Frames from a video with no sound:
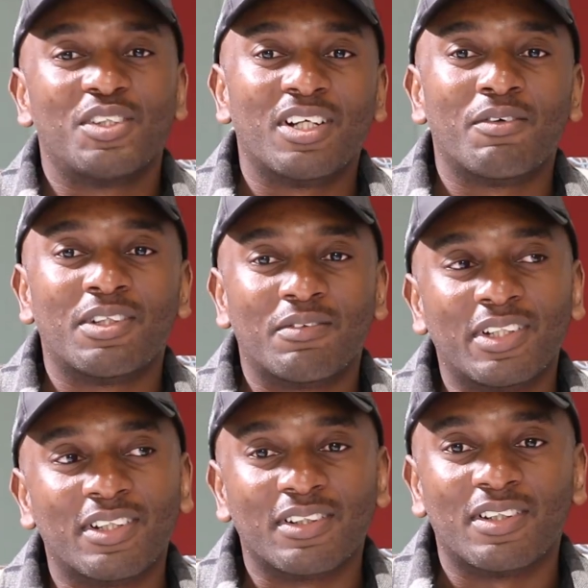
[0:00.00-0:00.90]
Yeah,
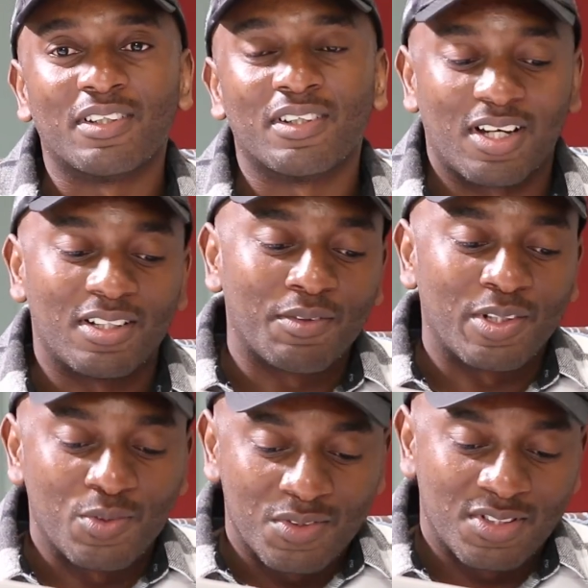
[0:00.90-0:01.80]
when the
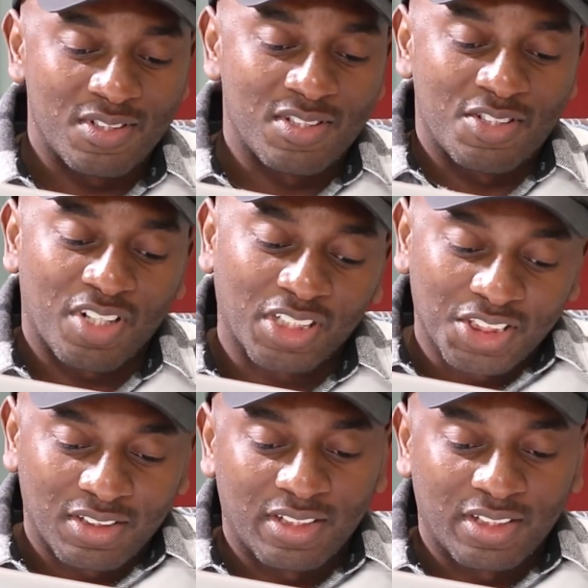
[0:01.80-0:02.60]
underwear loses its structure.